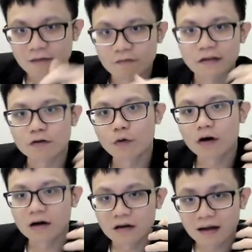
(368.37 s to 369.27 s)
when you
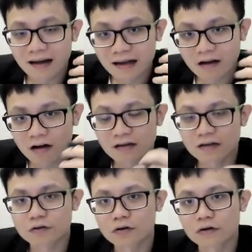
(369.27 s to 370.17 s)
walk along
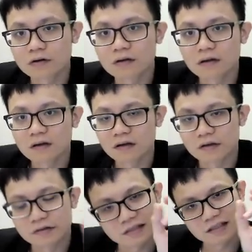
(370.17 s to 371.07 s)
the road,
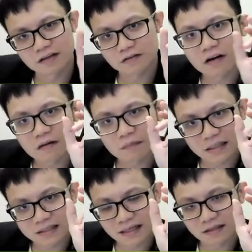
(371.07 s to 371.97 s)
you see the rock
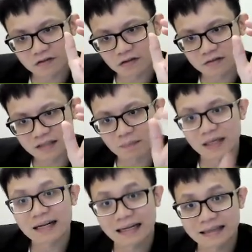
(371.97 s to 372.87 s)
beside the road,
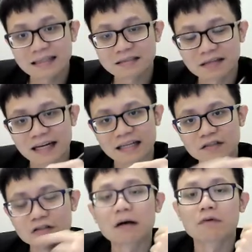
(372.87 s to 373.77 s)
something like this, right?
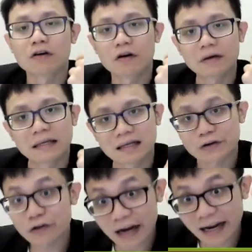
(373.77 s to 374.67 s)
So I will call it a
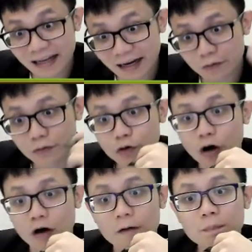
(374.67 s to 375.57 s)
granite
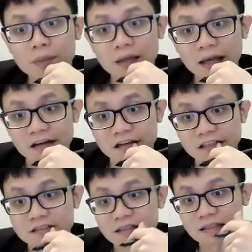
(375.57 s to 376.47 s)
rock, and
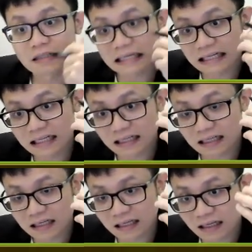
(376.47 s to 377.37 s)
it's a
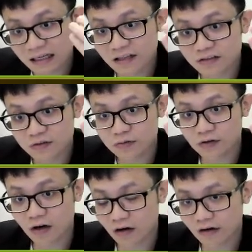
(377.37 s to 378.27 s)
igneous
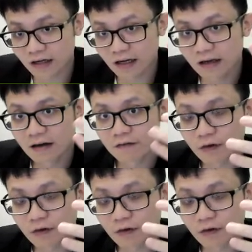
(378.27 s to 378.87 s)
rock. Okay, from